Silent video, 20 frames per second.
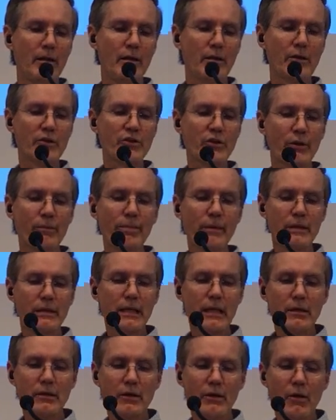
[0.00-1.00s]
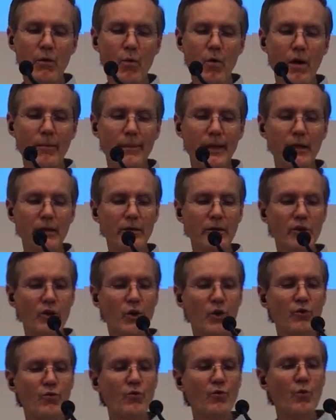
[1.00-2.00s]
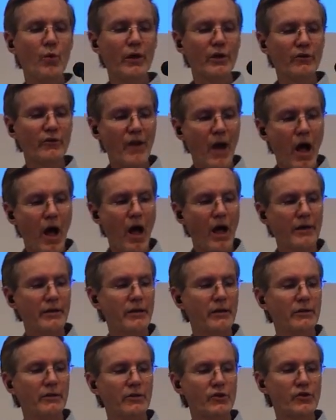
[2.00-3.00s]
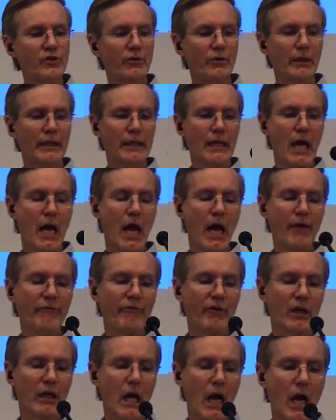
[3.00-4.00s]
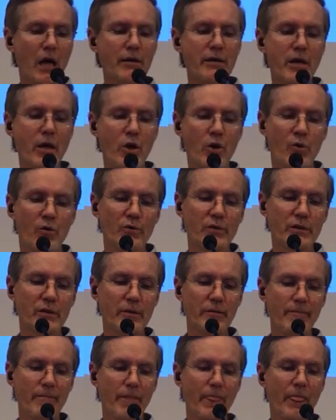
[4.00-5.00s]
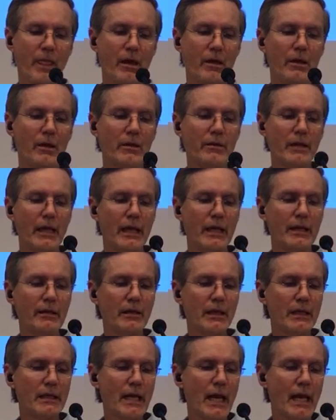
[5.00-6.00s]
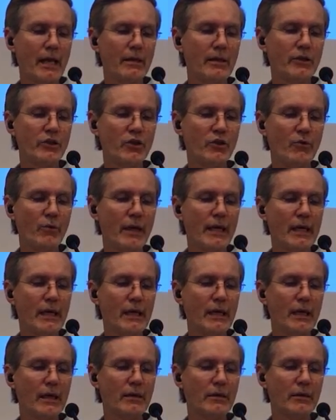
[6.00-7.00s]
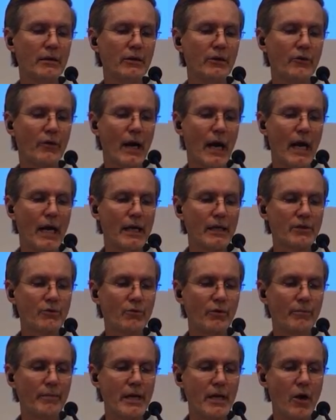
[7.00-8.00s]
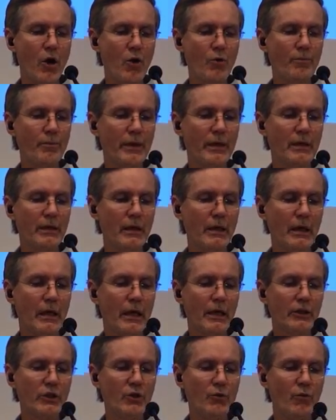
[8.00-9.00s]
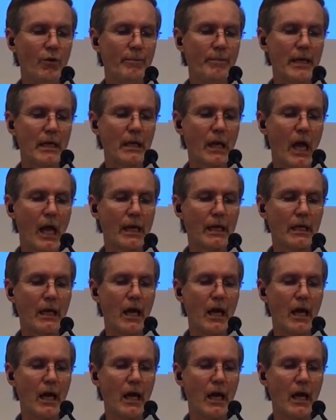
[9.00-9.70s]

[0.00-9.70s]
The serpent said to the woman, You will not surely die, for God knows that in the day that you eat it, your eyes will be open, you will be like